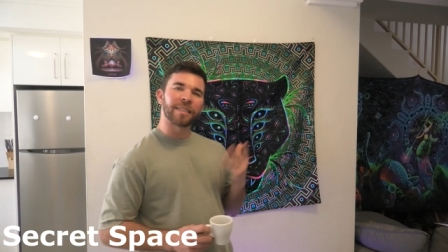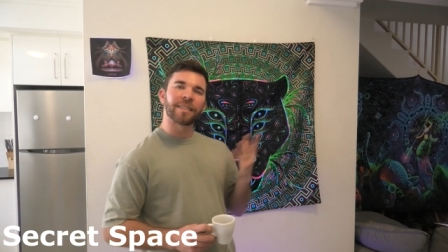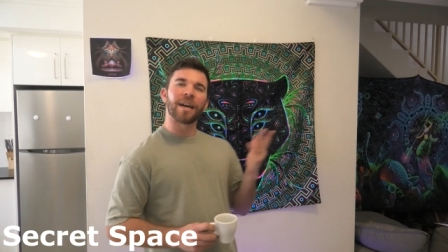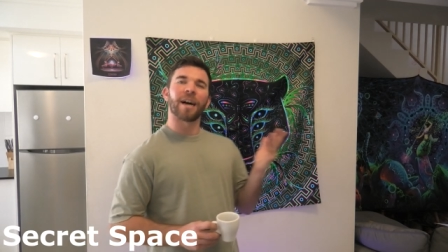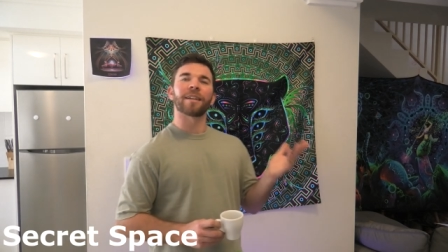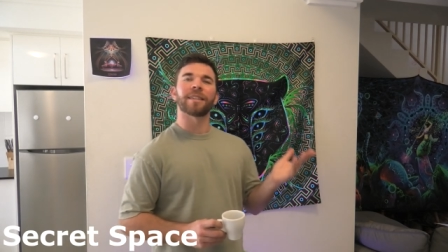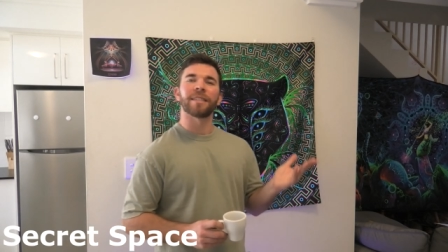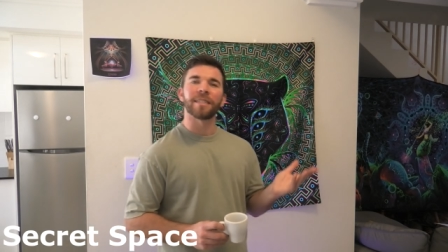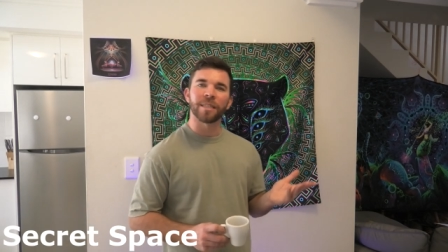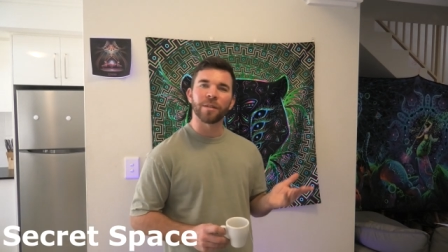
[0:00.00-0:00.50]

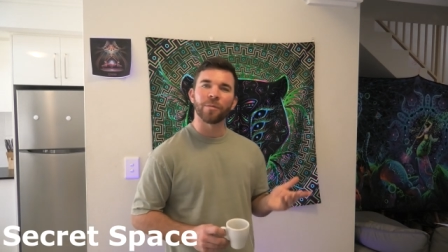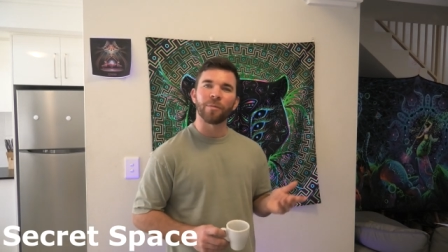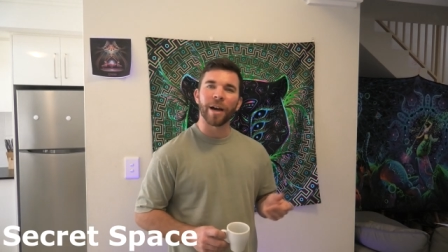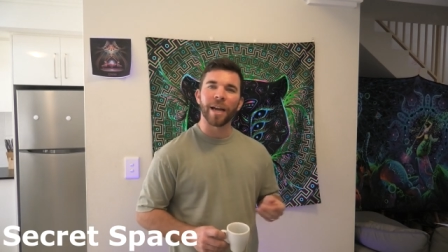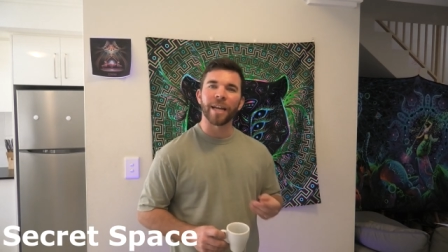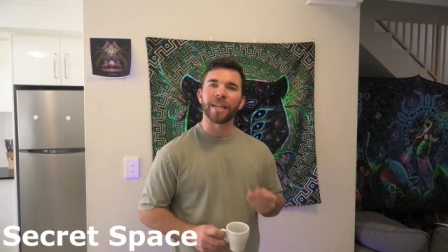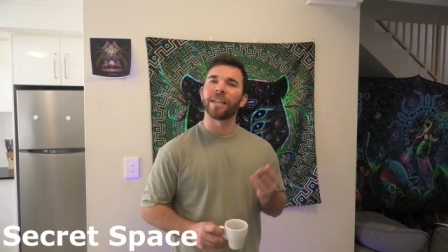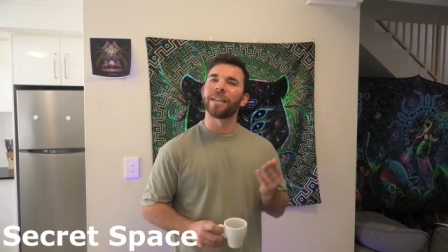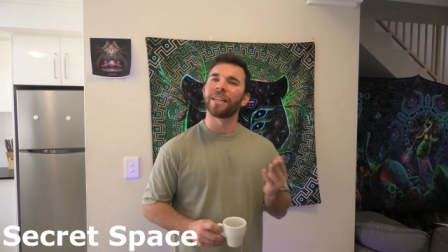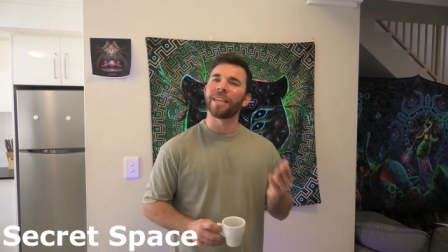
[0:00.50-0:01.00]
darkness
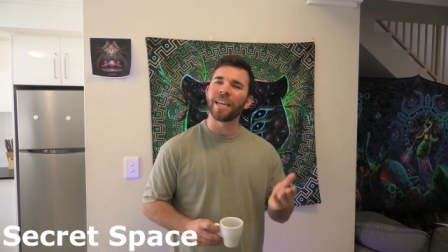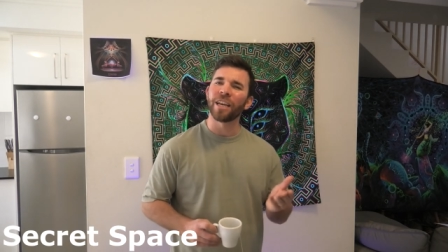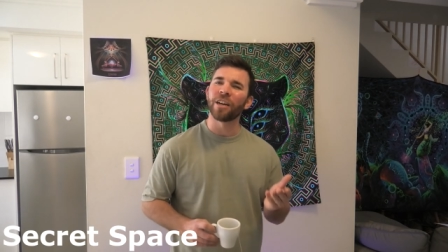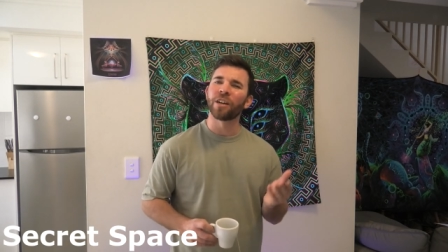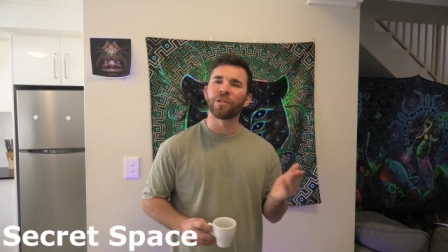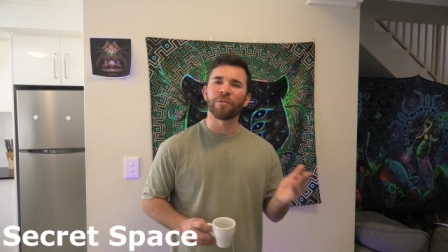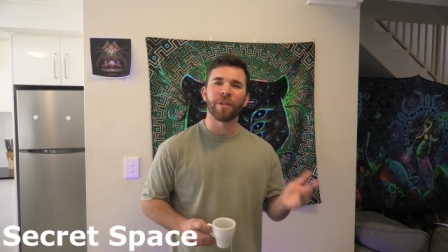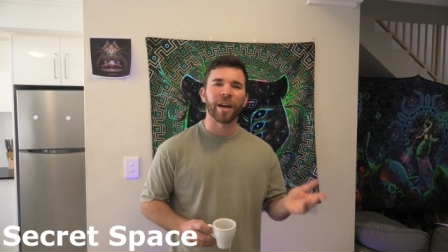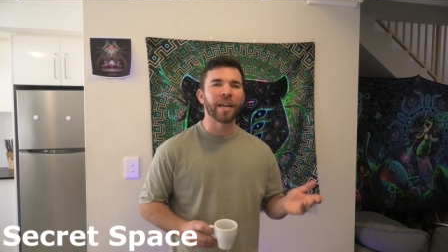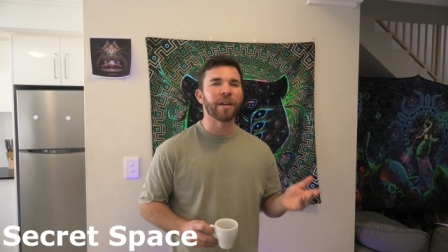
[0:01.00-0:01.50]
away in a
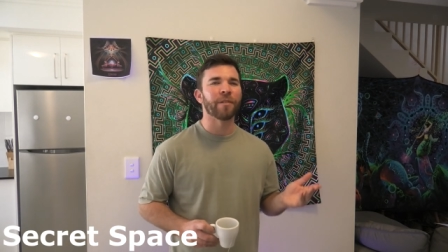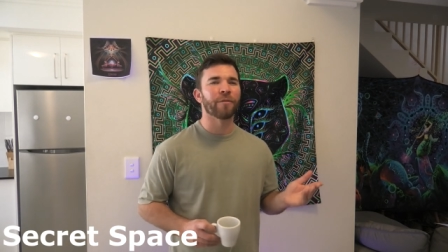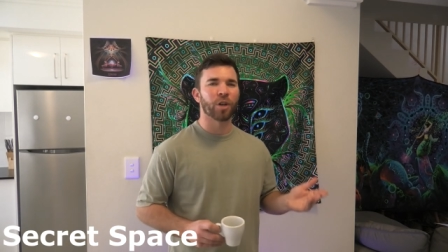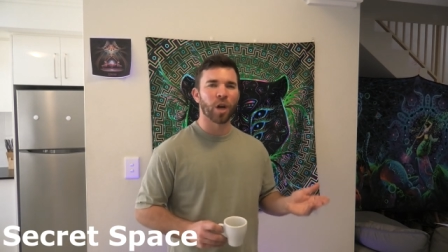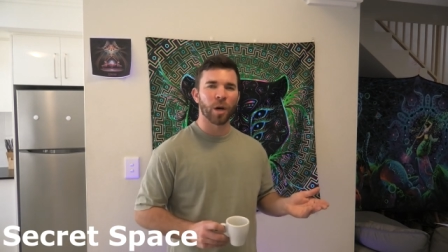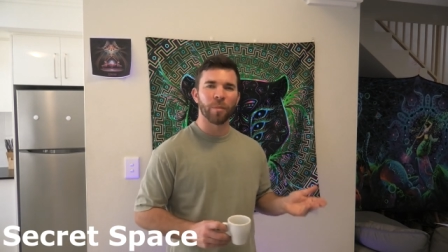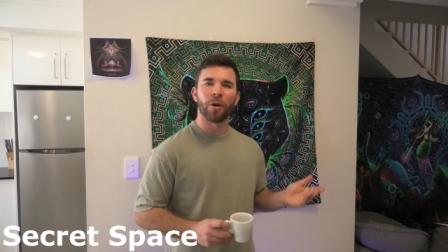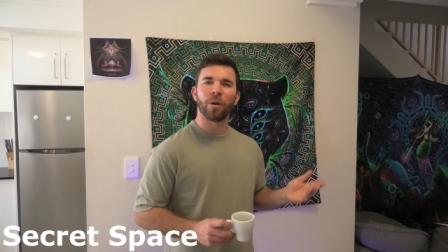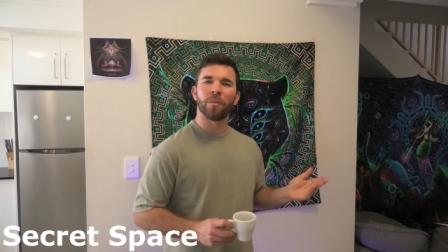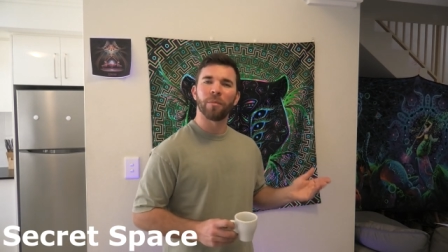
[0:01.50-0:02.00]
neon ray of
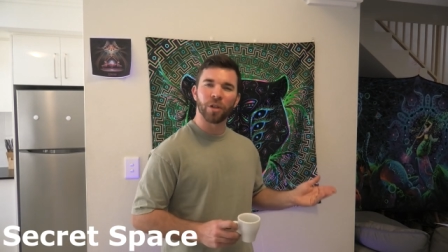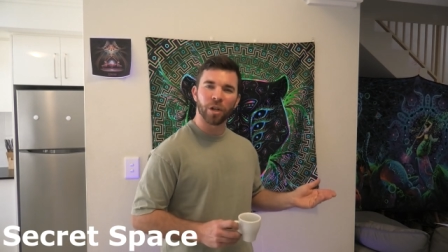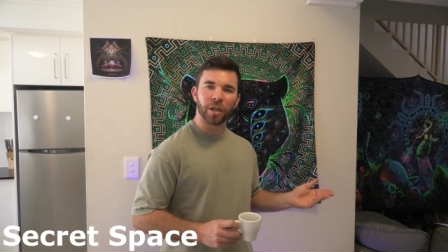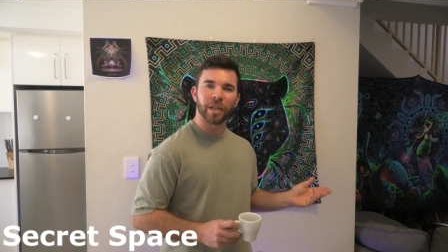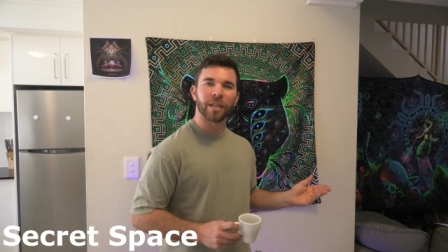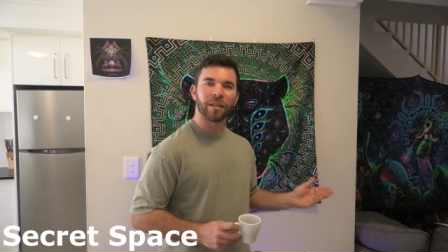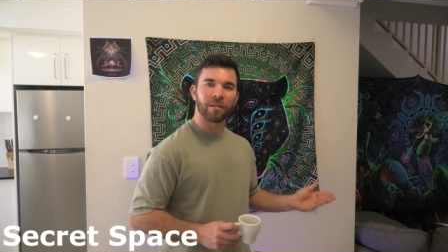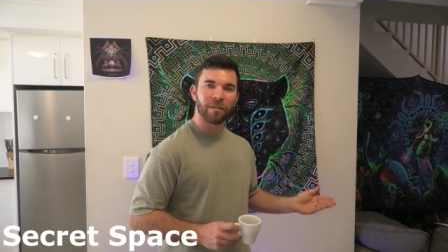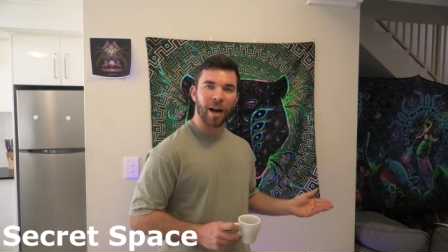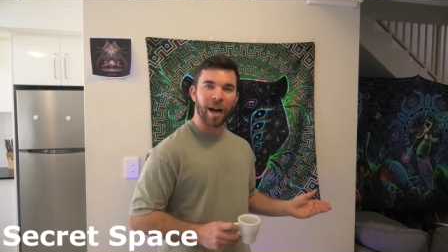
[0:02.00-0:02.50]
cobalt
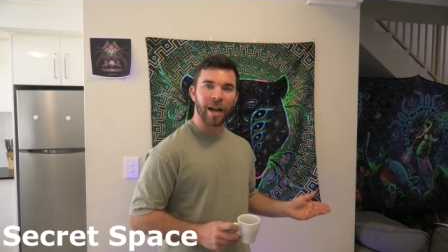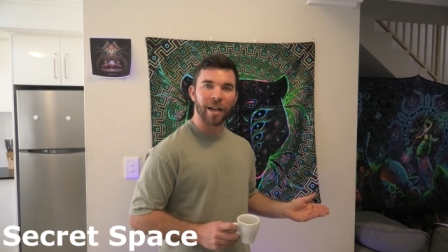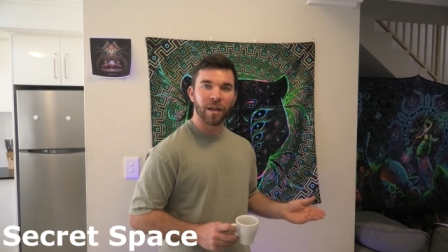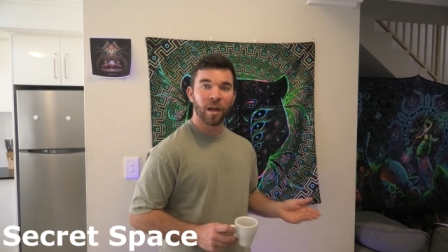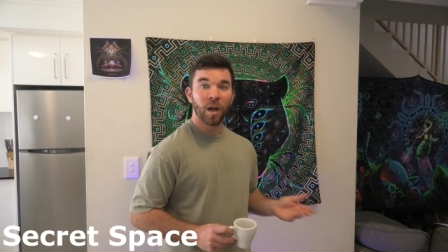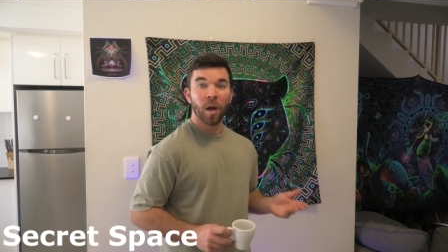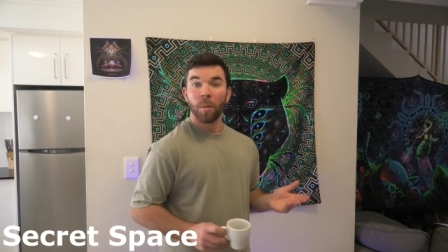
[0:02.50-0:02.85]
melodic light,